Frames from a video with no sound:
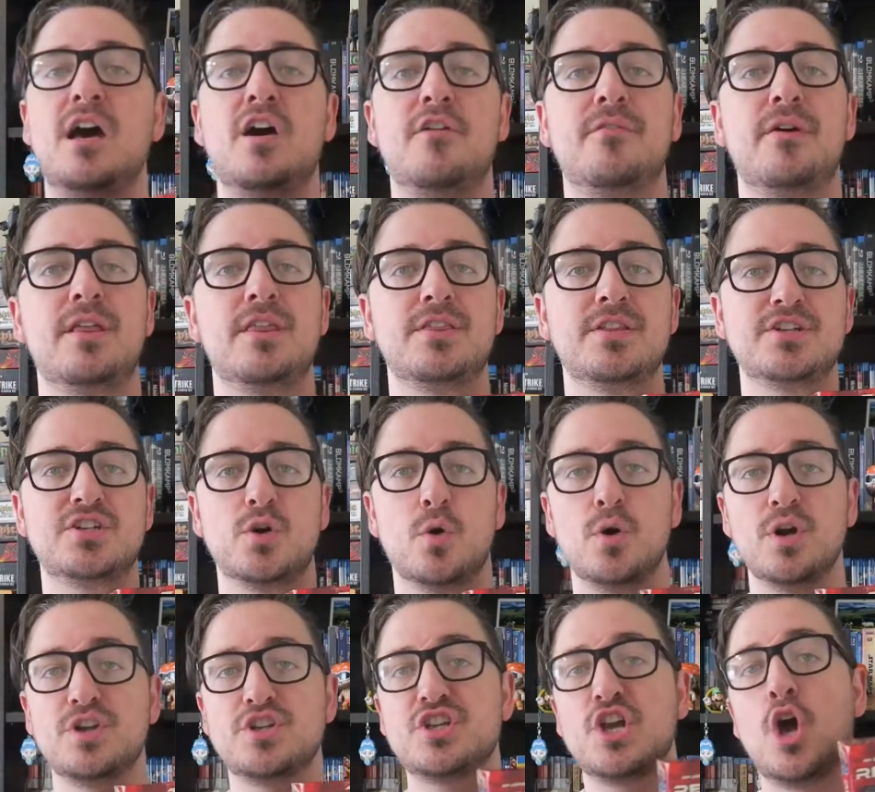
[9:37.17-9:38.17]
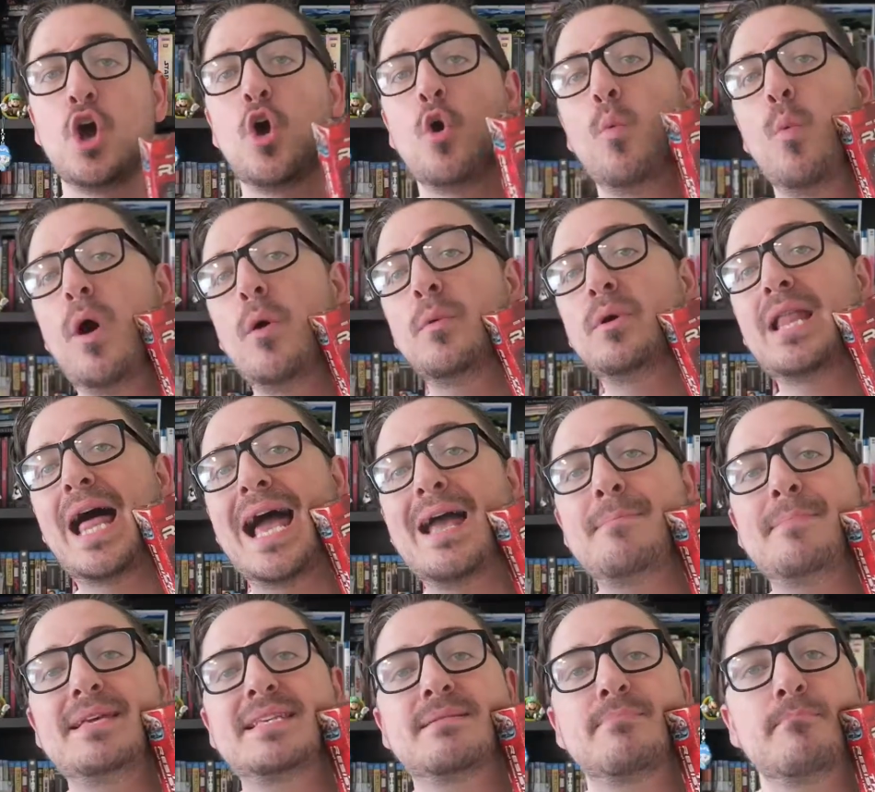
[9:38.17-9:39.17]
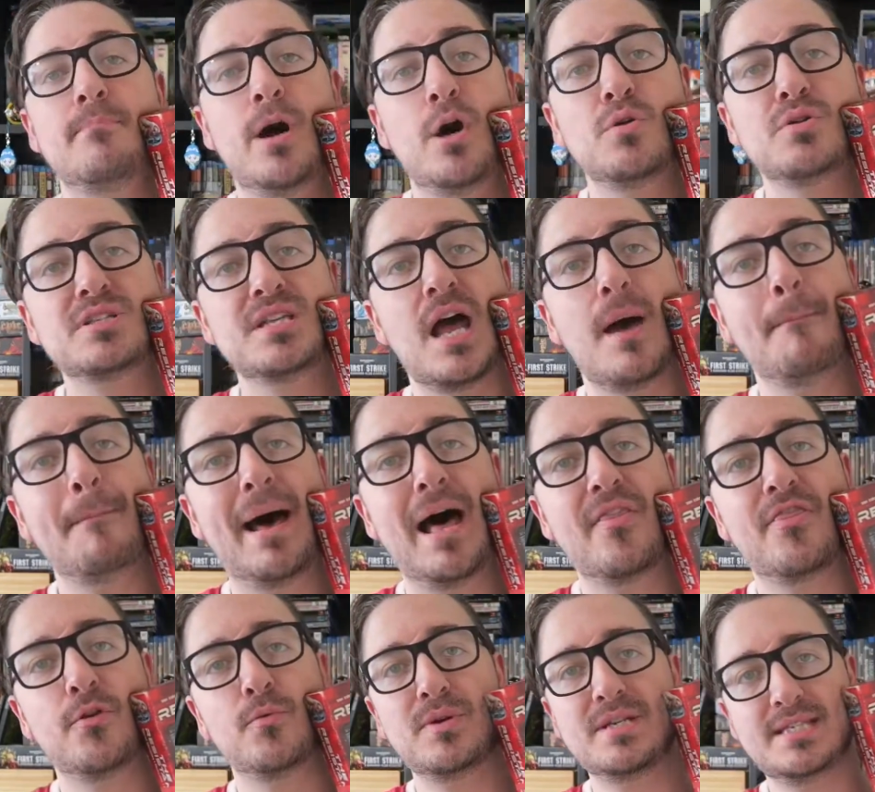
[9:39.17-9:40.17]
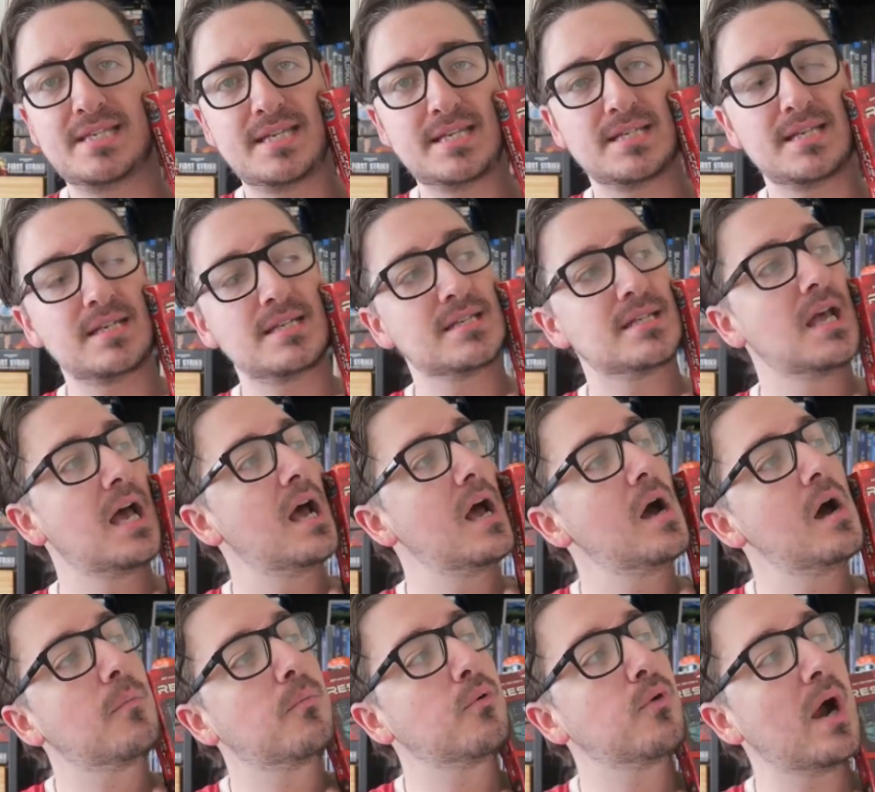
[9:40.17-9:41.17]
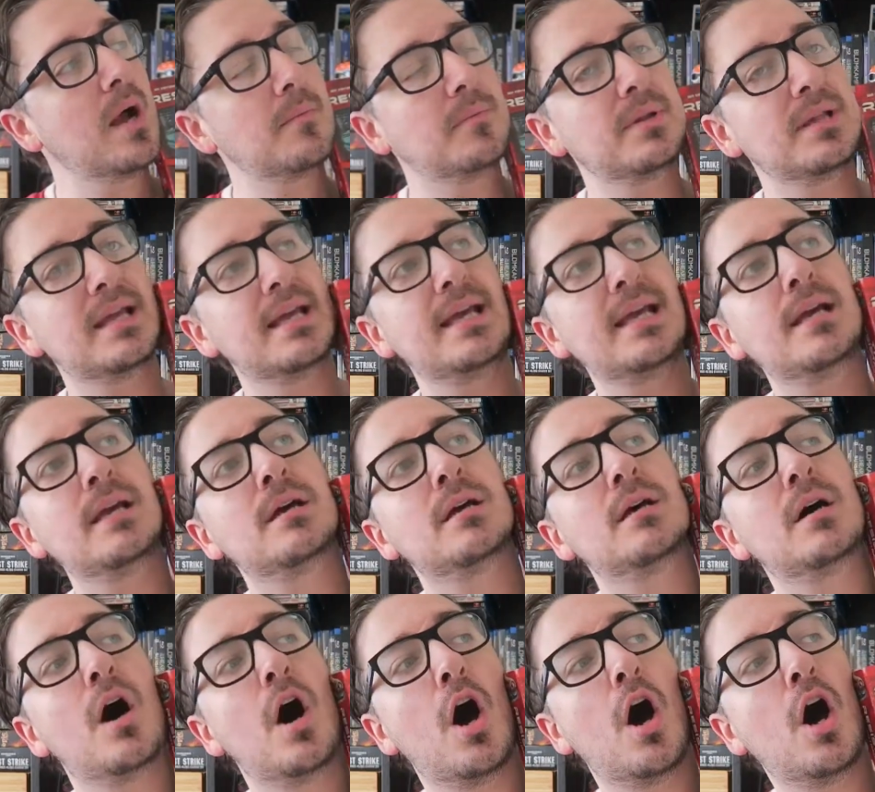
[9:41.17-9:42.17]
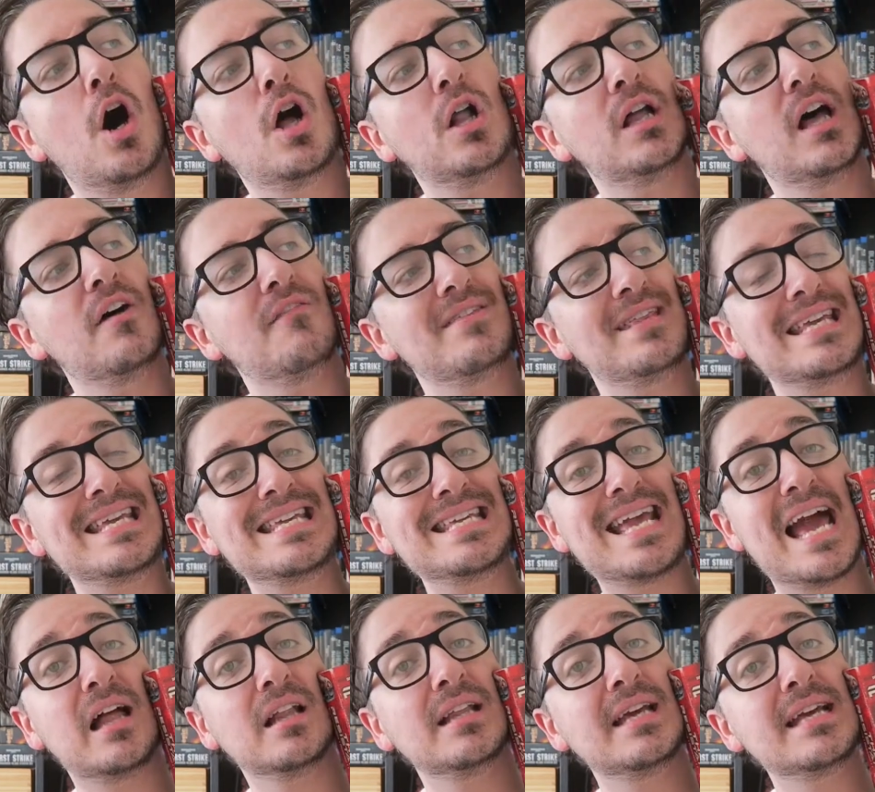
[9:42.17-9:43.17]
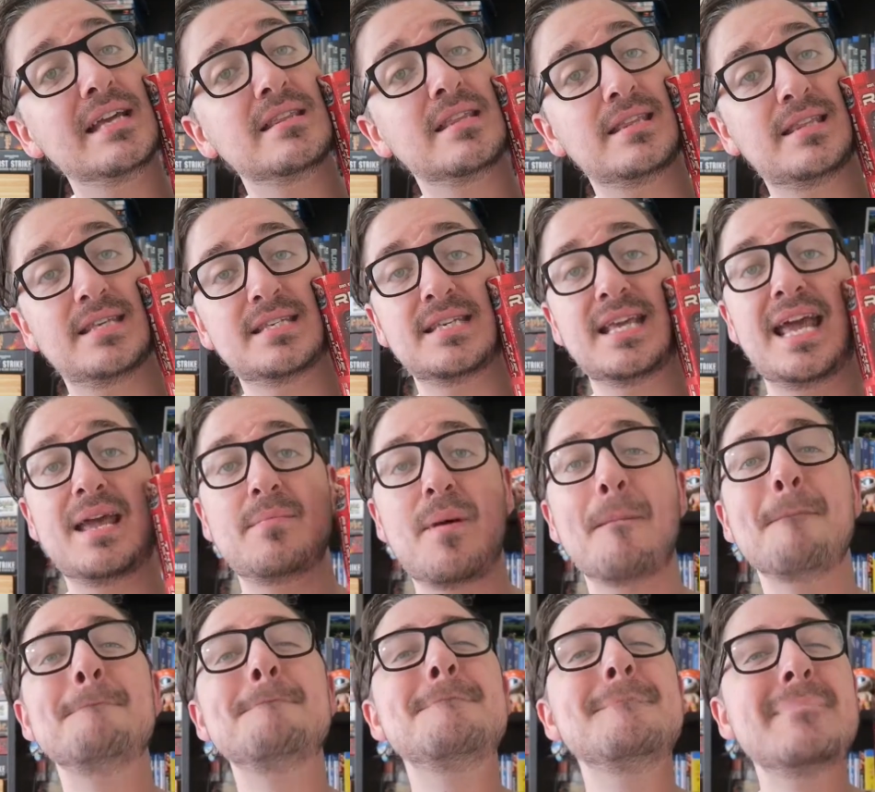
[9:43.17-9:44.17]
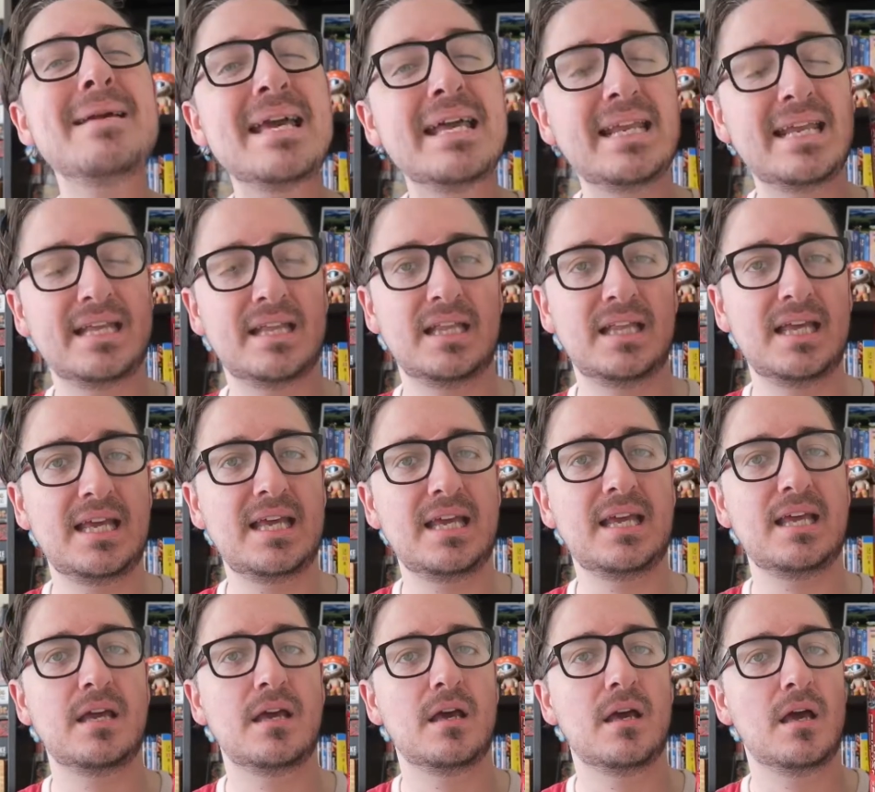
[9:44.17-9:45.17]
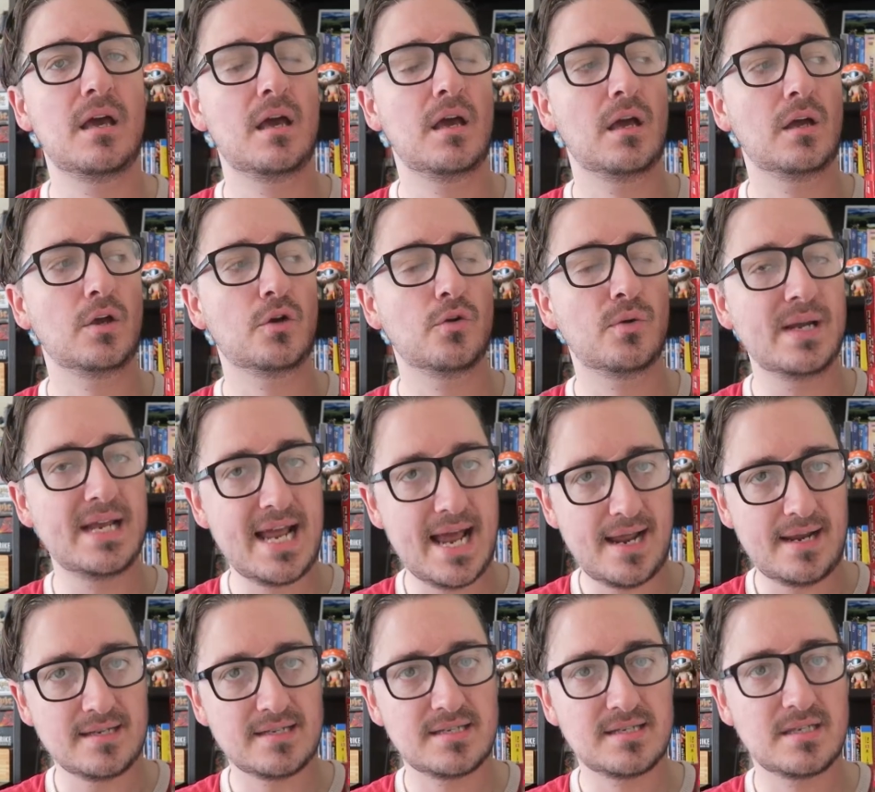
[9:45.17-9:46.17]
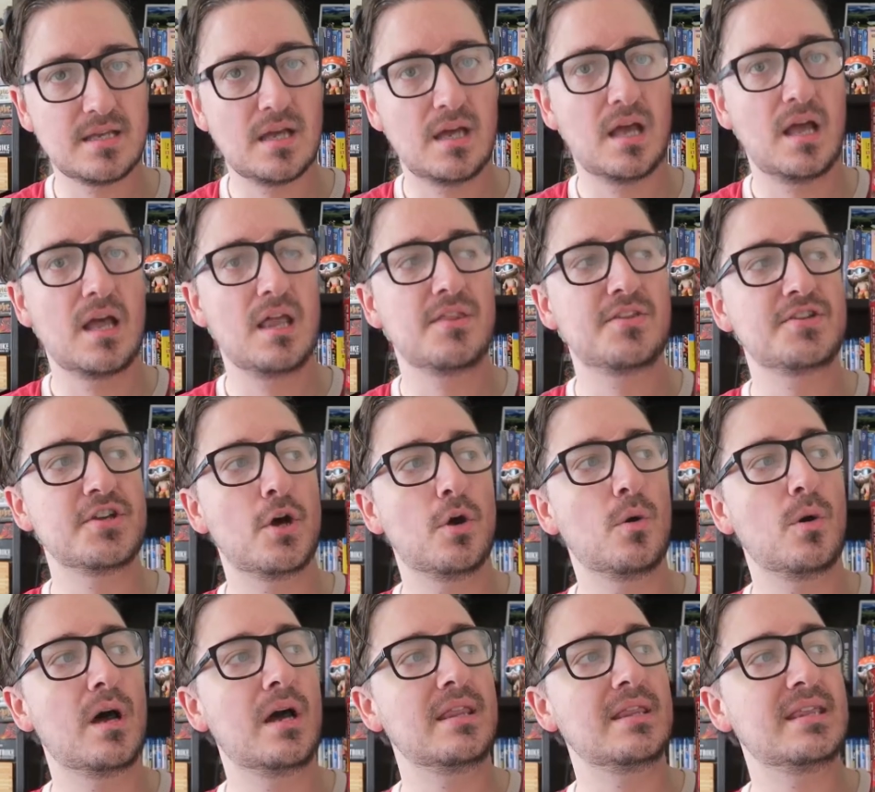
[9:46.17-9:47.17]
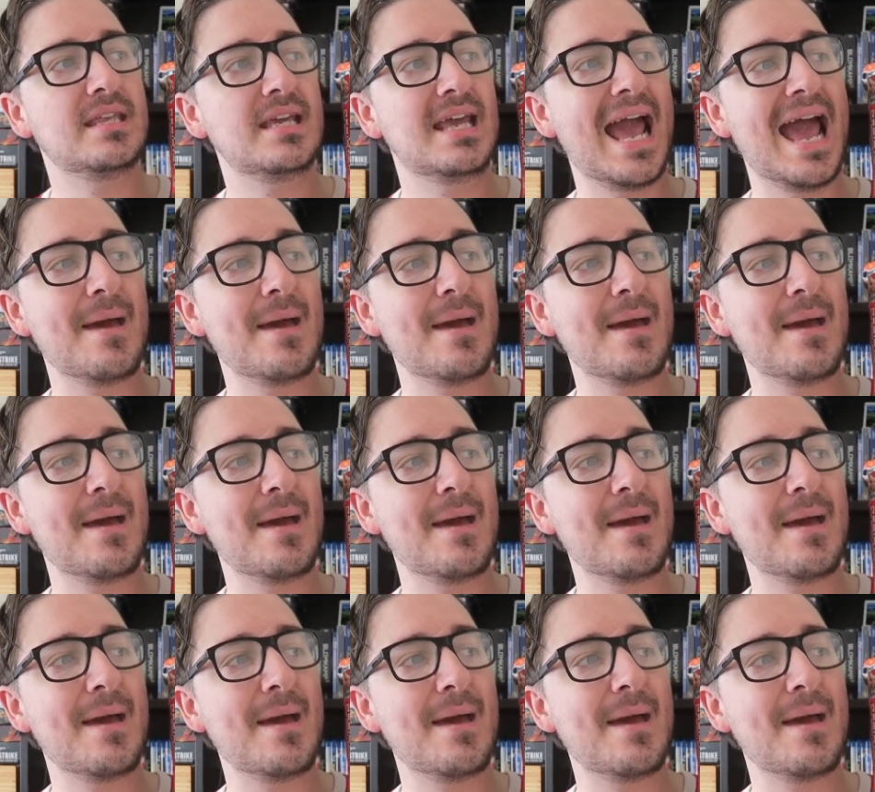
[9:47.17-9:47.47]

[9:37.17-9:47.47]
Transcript: of the torch. What will I miss most about the Resistance? Probably all of the yelling that this game immediately creates. So the